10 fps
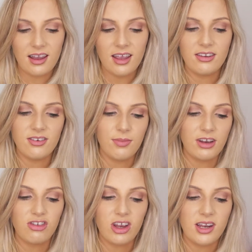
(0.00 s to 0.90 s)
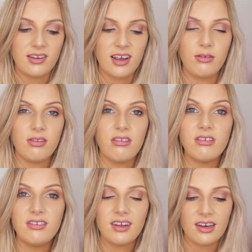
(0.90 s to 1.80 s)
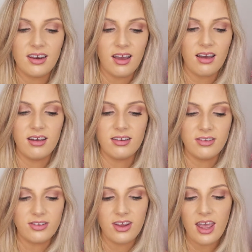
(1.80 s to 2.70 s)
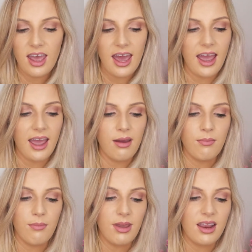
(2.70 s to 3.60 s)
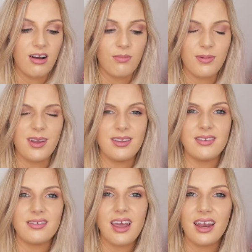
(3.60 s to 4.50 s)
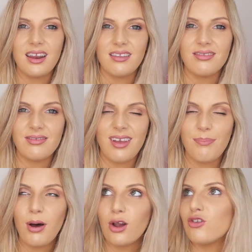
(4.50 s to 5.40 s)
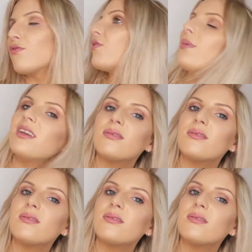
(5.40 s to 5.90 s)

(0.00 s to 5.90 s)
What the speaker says: I did my training down in London, and makeup is kind of a passion for me.